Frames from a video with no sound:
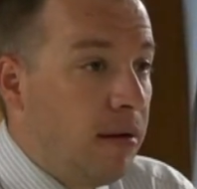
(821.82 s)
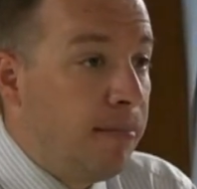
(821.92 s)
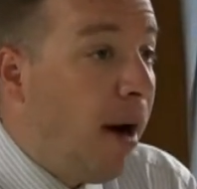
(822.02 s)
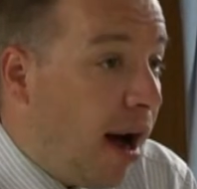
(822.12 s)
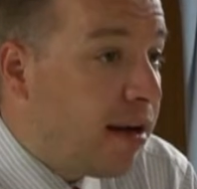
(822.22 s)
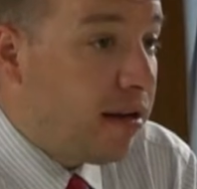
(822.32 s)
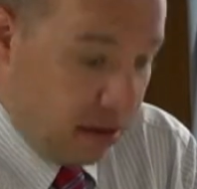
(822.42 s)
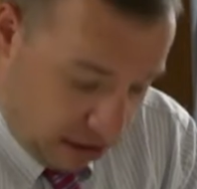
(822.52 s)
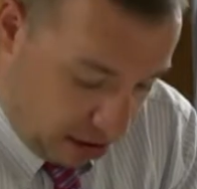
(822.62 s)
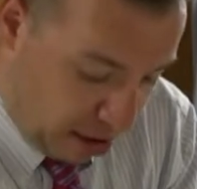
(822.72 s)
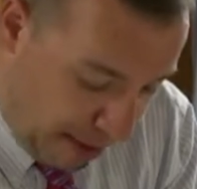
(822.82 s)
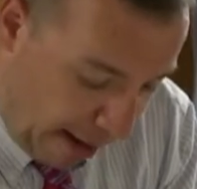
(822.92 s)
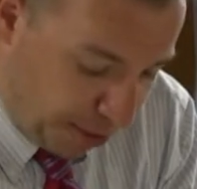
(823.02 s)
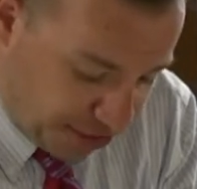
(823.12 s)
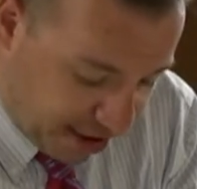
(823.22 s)
But the
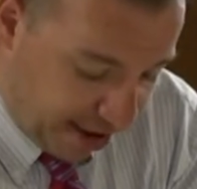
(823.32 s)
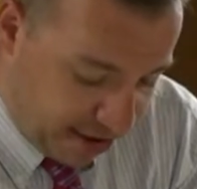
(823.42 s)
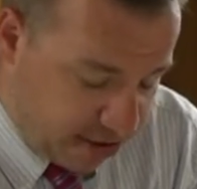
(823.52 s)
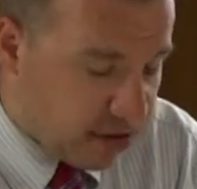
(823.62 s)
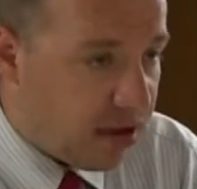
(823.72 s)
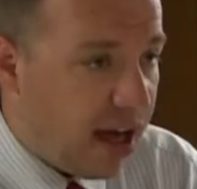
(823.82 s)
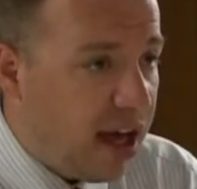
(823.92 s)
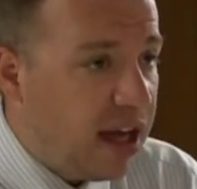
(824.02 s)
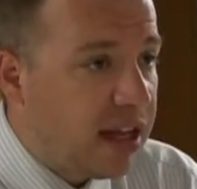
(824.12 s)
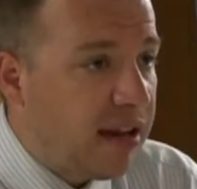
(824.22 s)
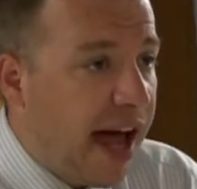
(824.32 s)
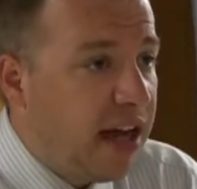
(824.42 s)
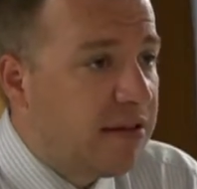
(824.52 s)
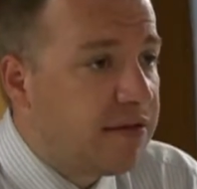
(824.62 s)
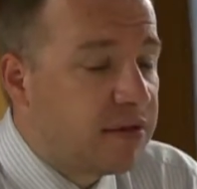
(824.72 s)
Bible says, hey, in
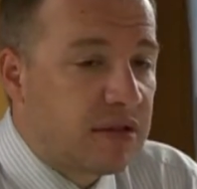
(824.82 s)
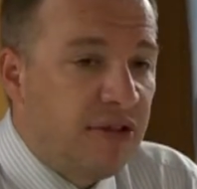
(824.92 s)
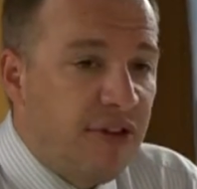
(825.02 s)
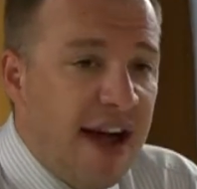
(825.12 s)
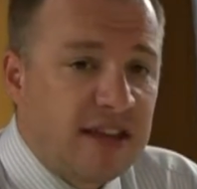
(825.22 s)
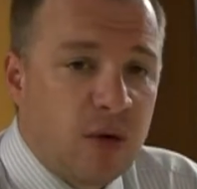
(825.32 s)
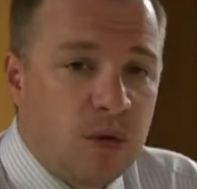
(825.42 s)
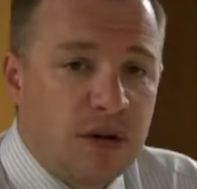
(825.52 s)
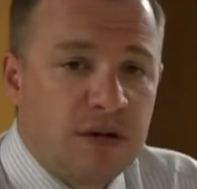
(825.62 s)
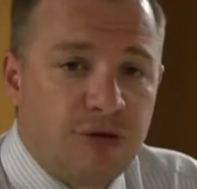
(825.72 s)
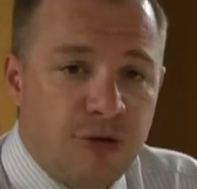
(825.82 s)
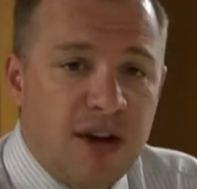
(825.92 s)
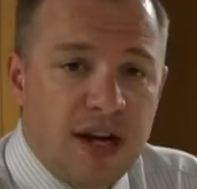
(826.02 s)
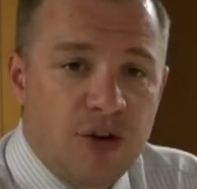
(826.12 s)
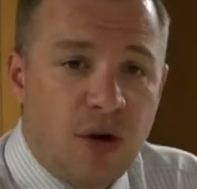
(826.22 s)
light of the fact that we're
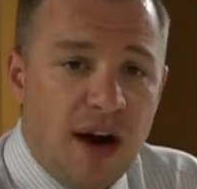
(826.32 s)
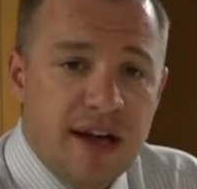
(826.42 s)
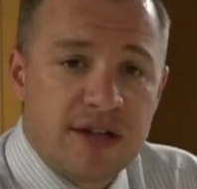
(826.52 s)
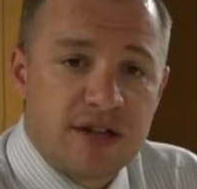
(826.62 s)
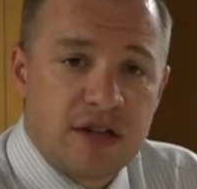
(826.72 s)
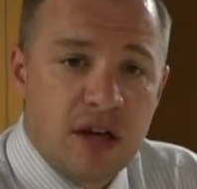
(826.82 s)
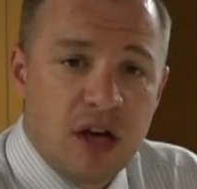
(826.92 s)
free in Christ,